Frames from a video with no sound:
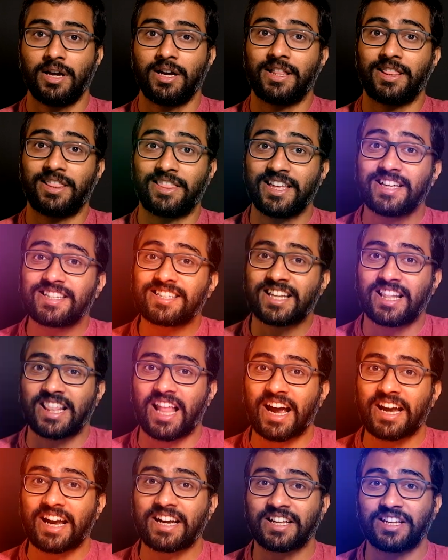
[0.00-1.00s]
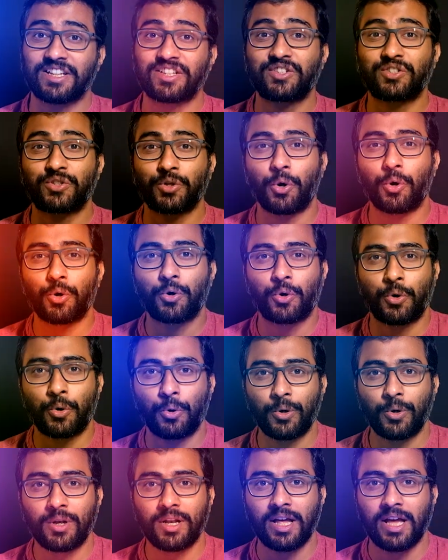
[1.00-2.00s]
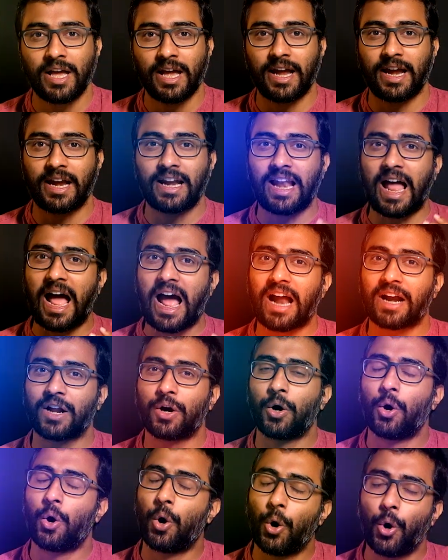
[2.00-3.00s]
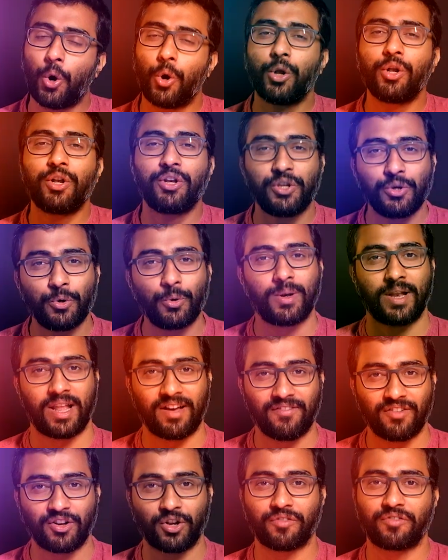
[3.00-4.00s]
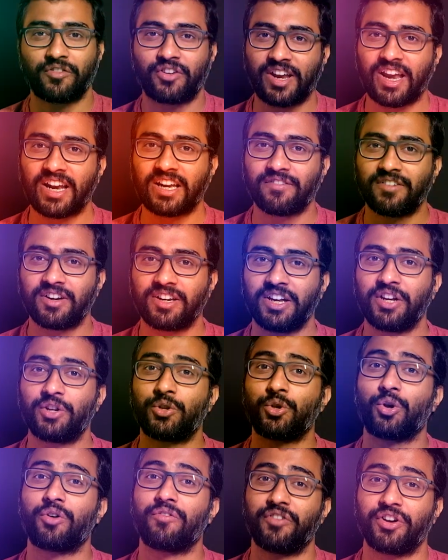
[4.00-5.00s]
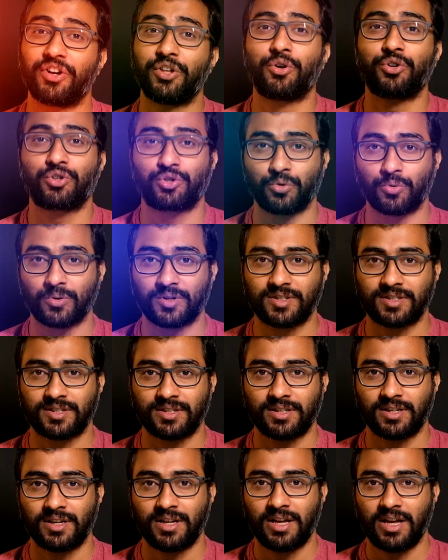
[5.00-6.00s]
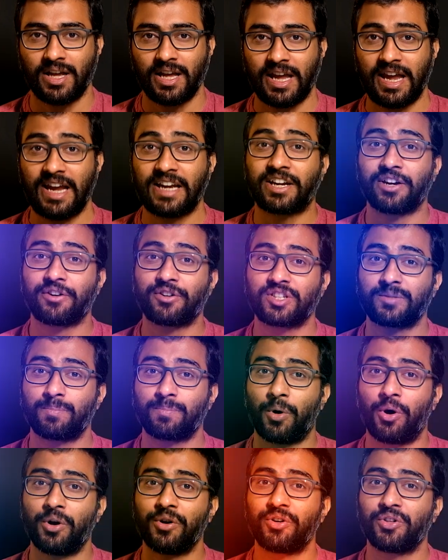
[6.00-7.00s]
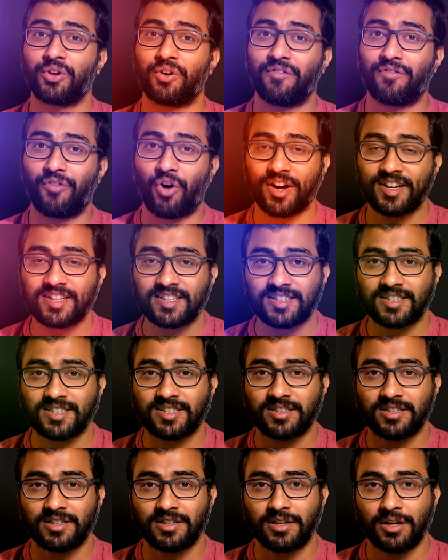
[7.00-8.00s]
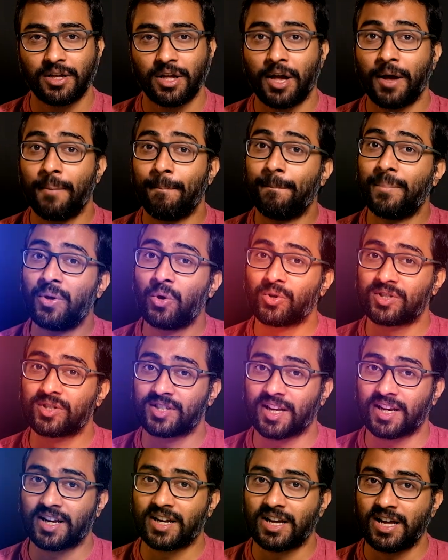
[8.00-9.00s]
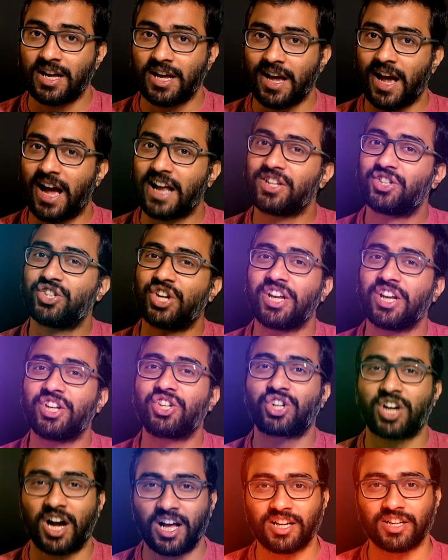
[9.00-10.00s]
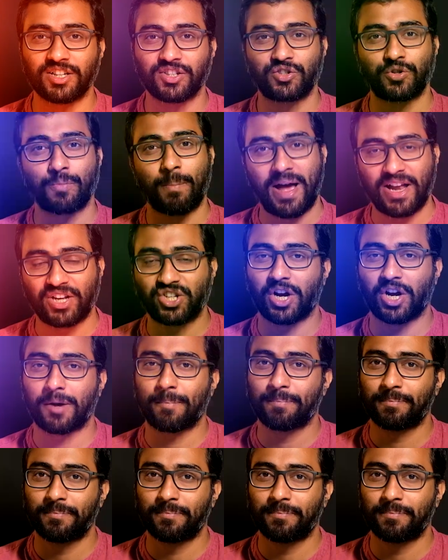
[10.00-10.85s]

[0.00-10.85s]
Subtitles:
This light is so cool, it'll add a whole new level of creativity to your video shoots. It can respond to your voice, music, and change colors to match up.